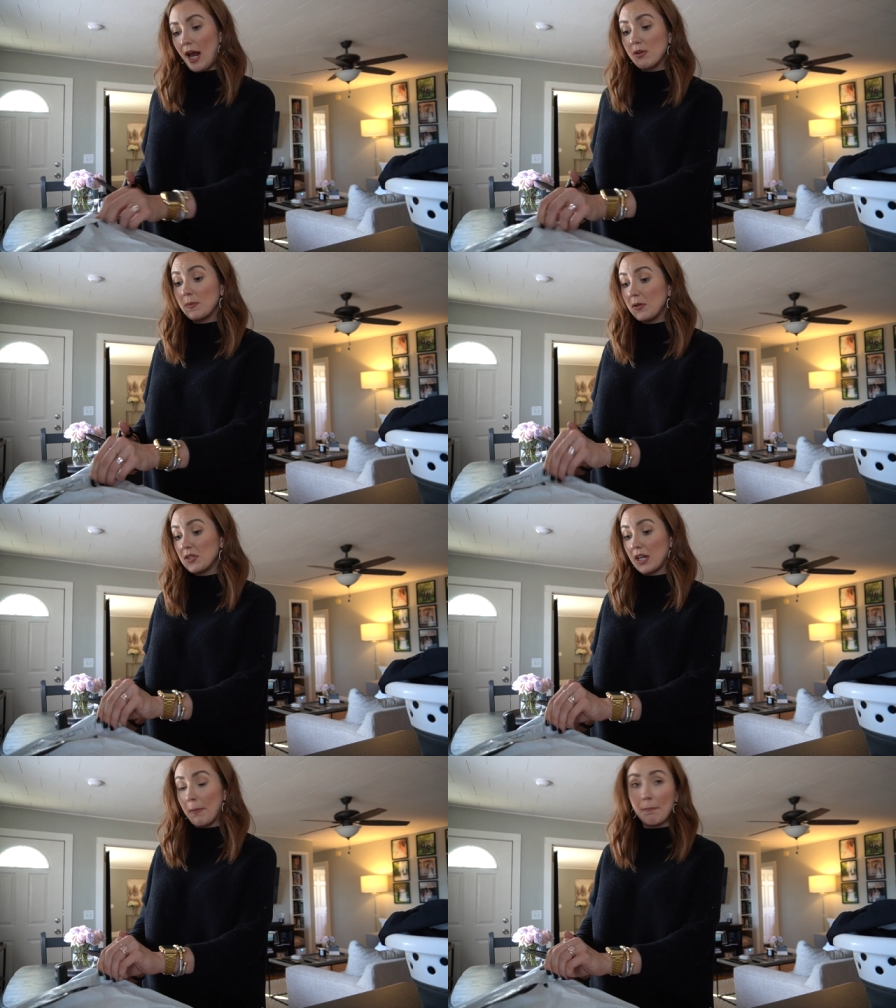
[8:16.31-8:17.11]
I was
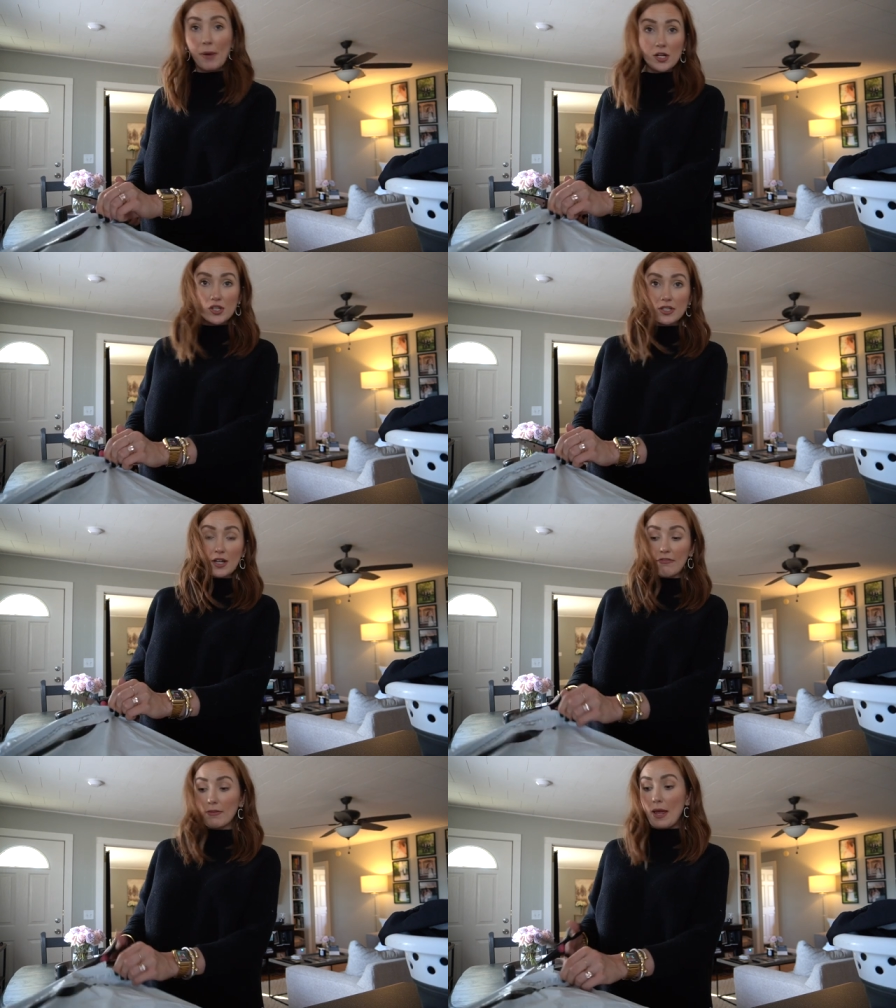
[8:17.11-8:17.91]
supposed to get a bunch of
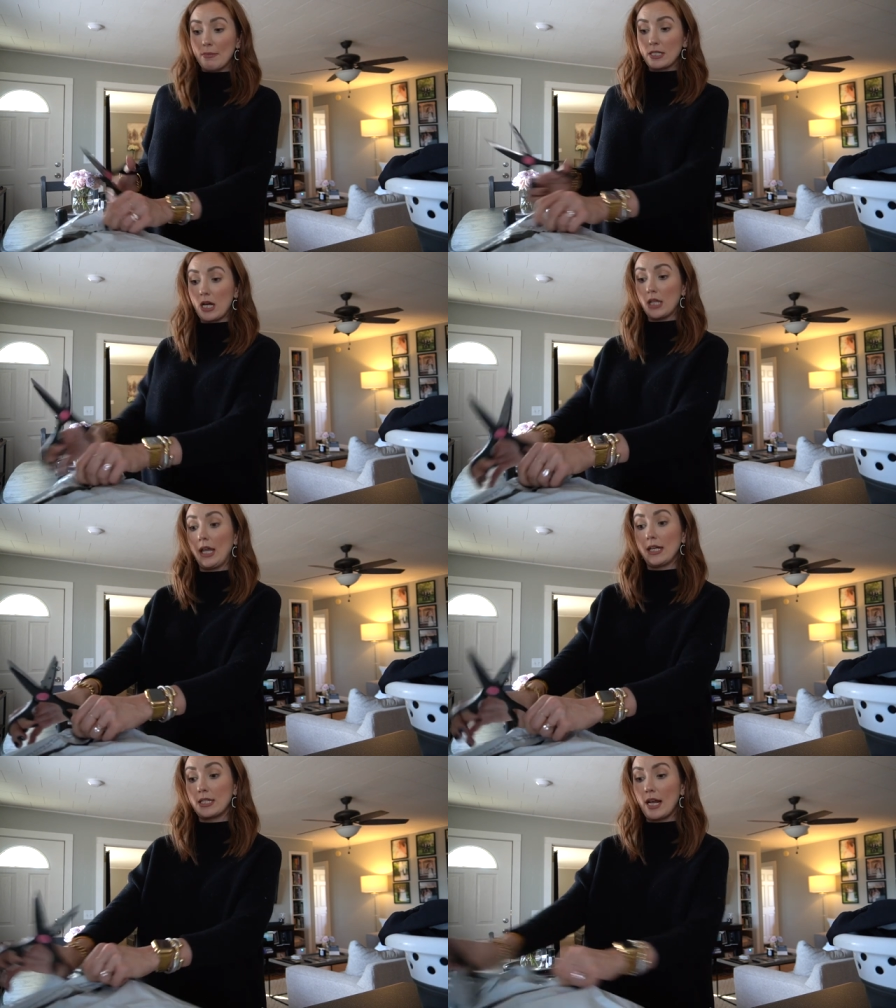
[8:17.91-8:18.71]
stuff from Amazon
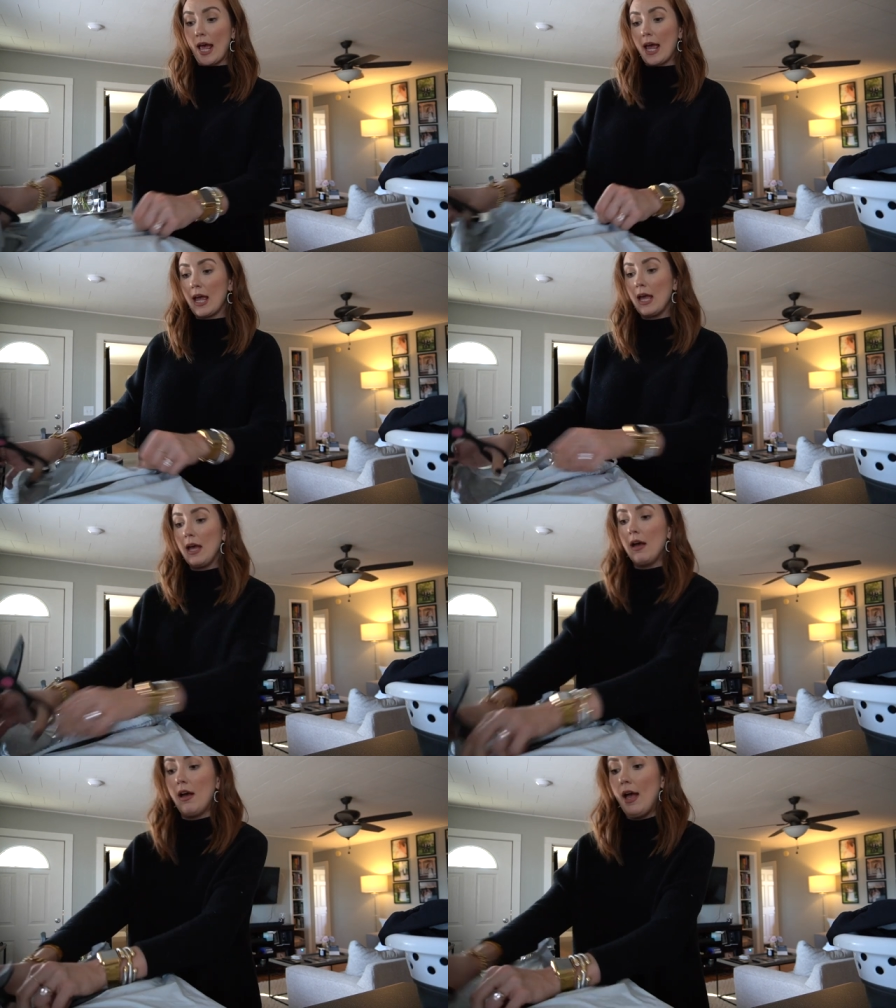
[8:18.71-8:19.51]
like today,
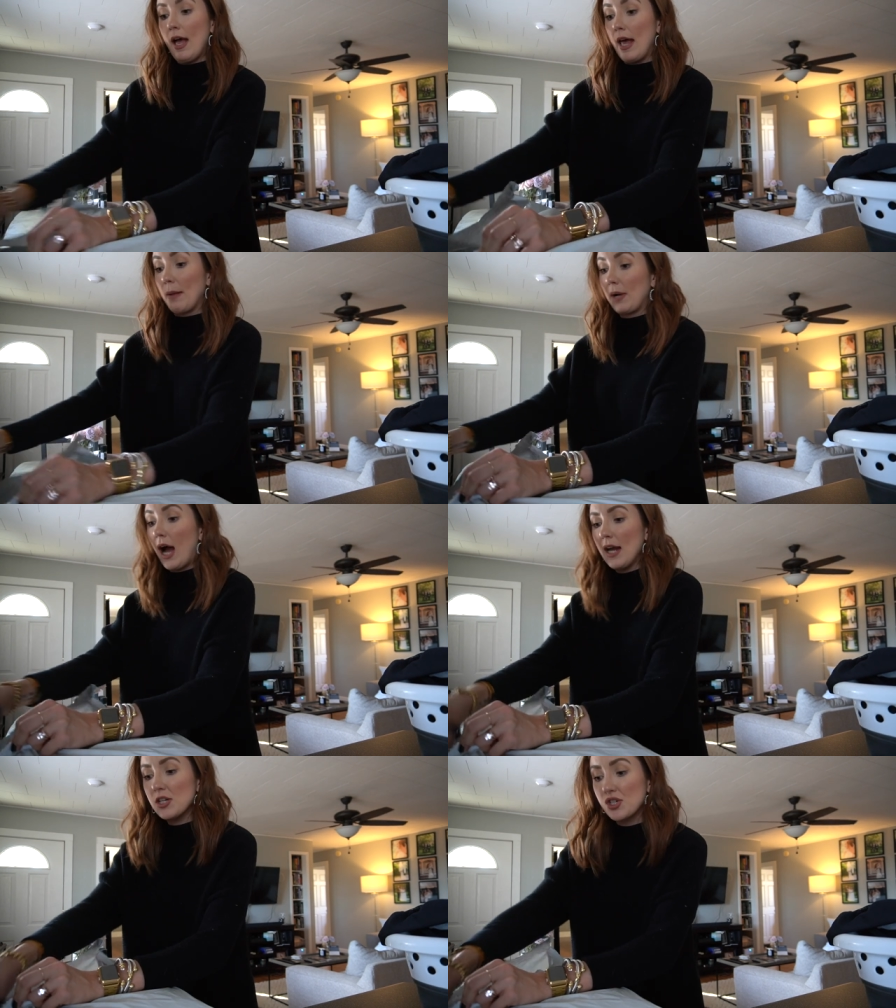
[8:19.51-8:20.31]
and I'm
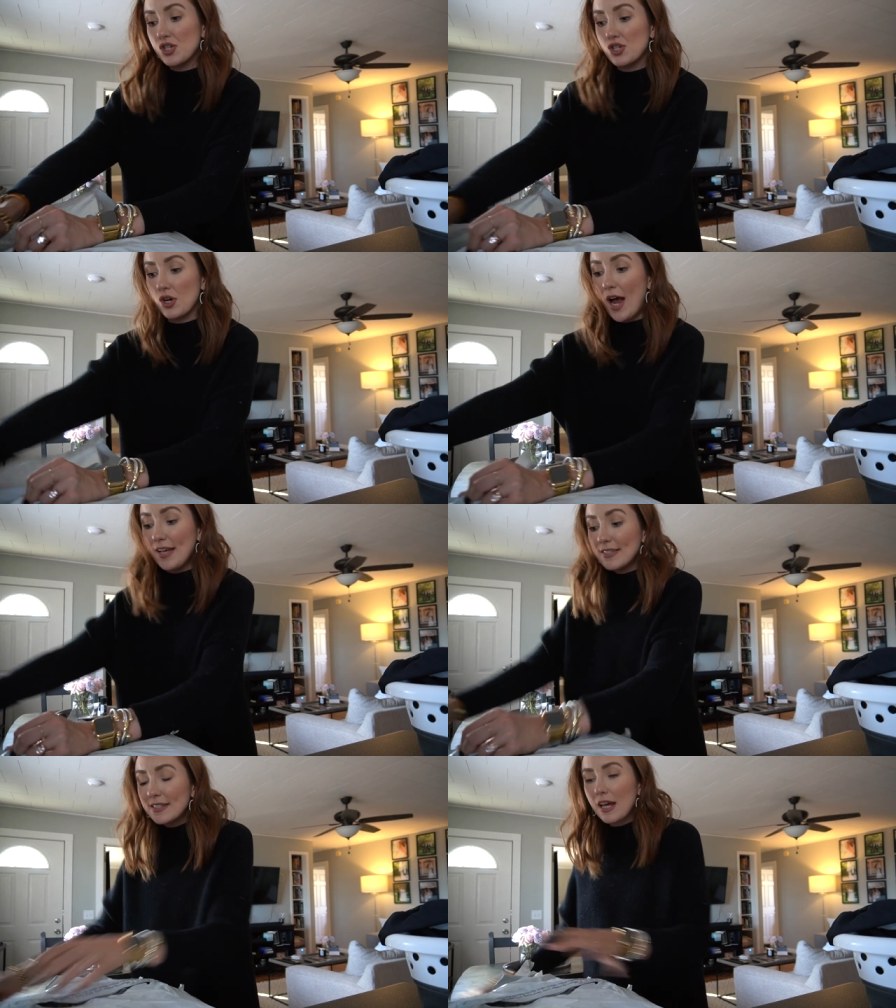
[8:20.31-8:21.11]
kind of
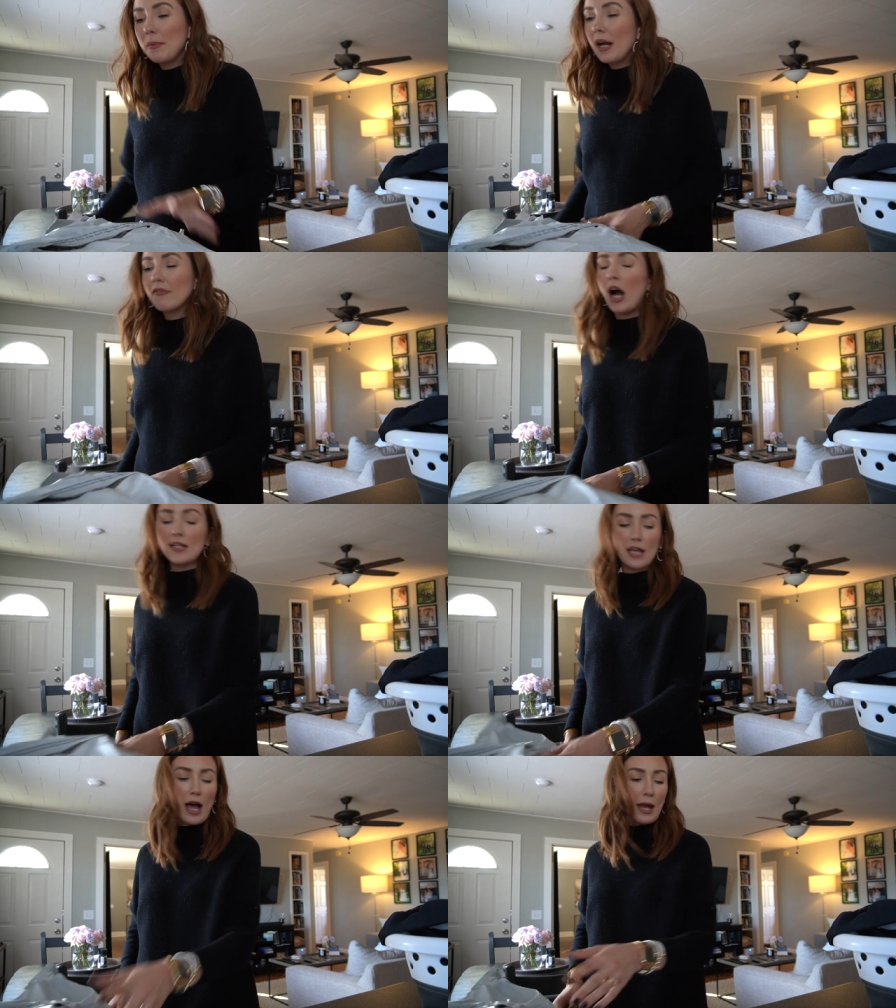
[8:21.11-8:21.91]
stressed. I mean, I've
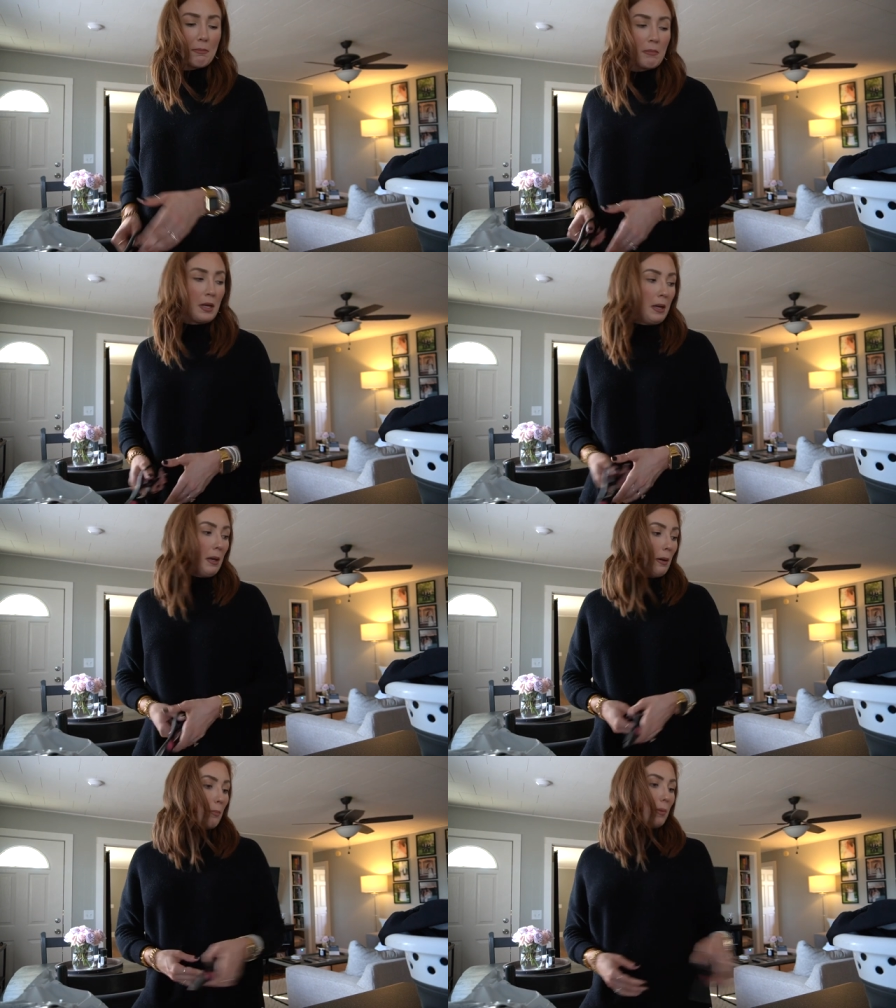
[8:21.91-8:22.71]
got time,
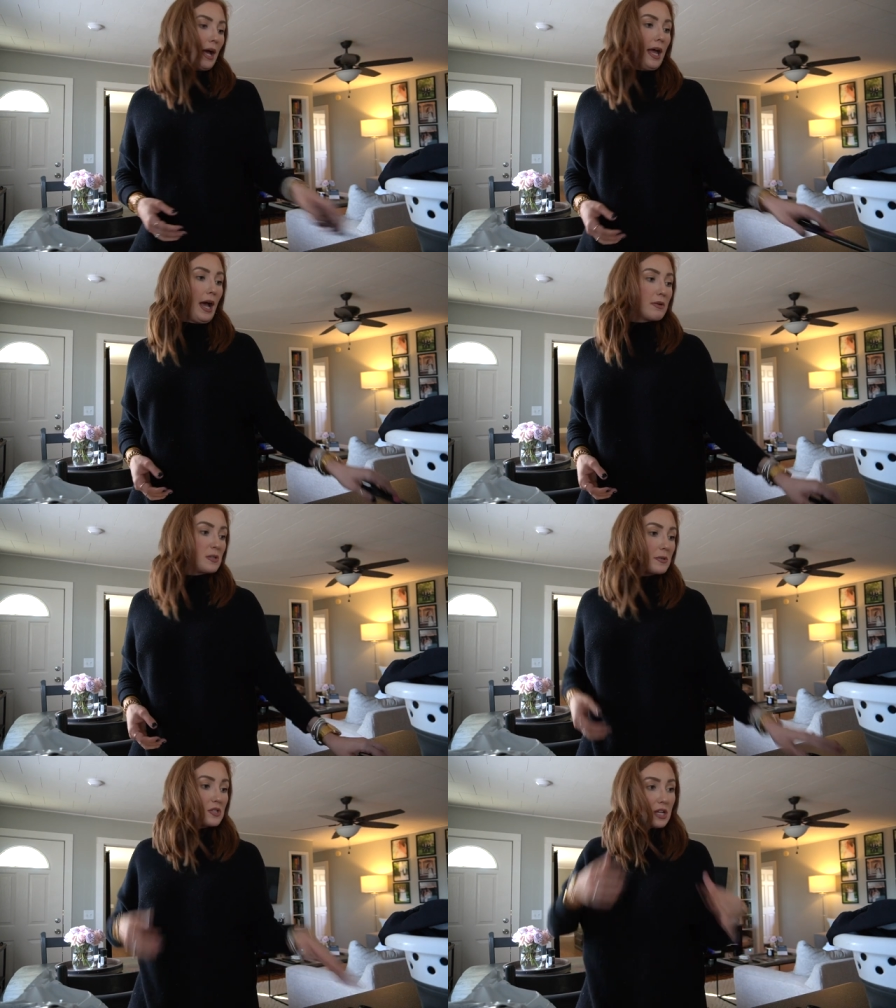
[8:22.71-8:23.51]
but I was
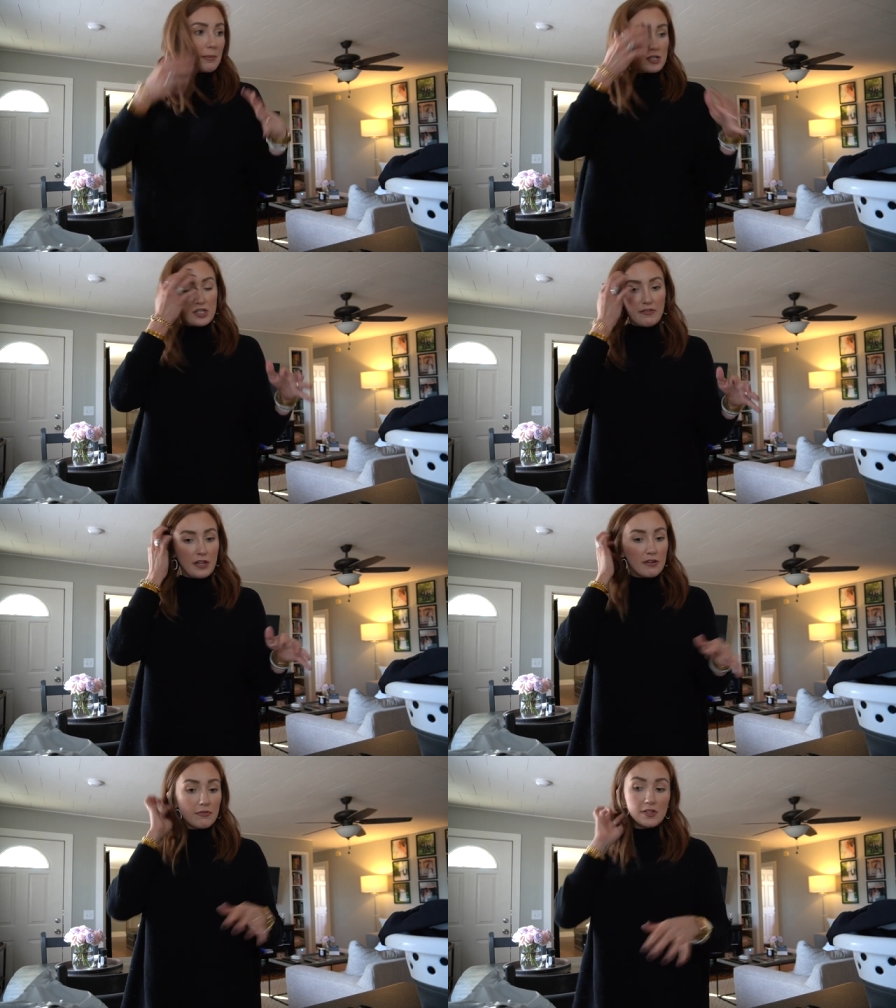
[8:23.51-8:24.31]
supposed to get a bunch of stuff
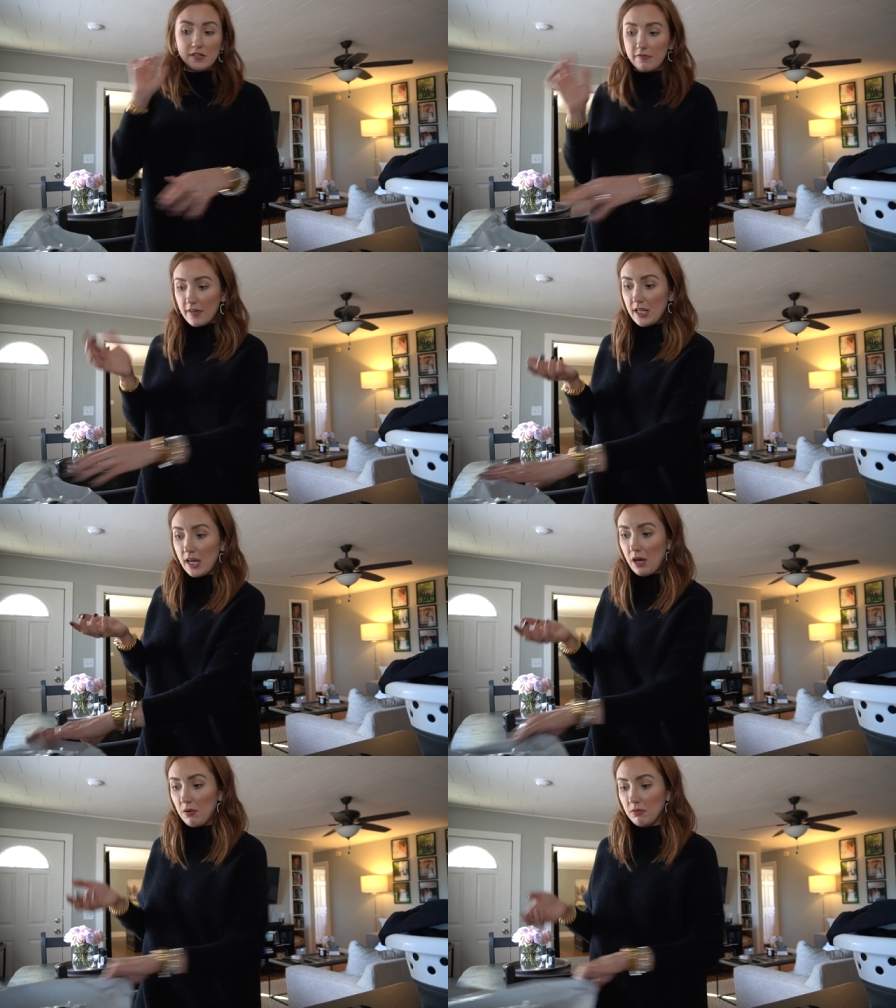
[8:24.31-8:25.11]
in for this video